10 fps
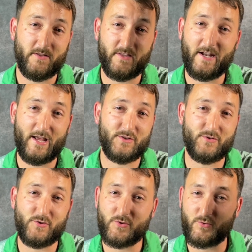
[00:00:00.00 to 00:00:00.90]
then as
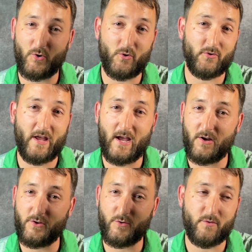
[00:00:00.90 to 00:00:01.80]
you scroll
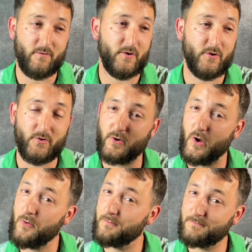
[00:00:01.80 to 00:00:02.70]
down, you reveal,
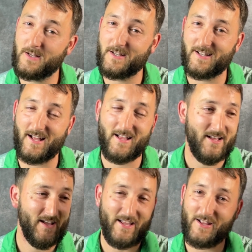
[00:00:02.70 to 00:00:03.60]
nope,
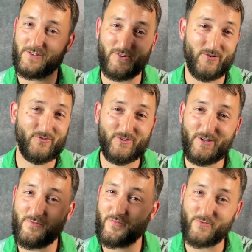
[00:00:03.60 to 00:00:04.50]
it's
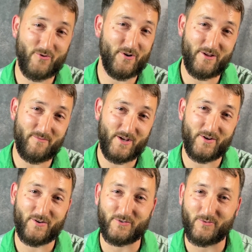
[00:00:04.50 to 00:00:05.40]
only 40
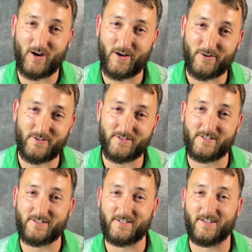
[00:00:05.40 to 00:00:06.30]
meters water
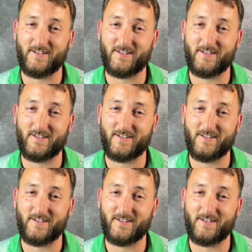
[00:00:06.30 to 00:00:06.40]
resistant.